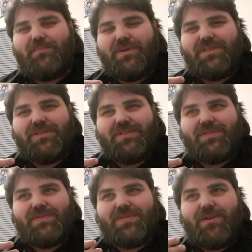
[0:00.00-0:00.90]
But
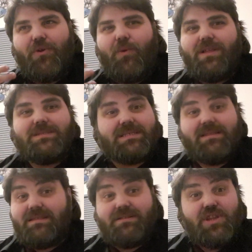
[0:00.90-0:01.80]
there are ones
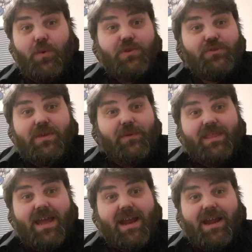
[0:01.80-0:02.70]
that no one knew they were
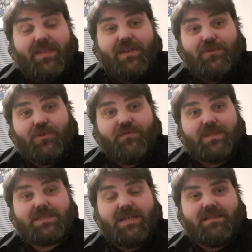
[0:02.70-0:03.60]
there. And then all of a
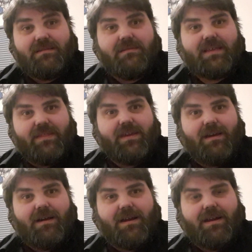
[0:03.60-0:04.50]
sudden, there they
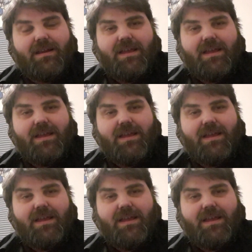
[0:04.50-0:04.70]
are.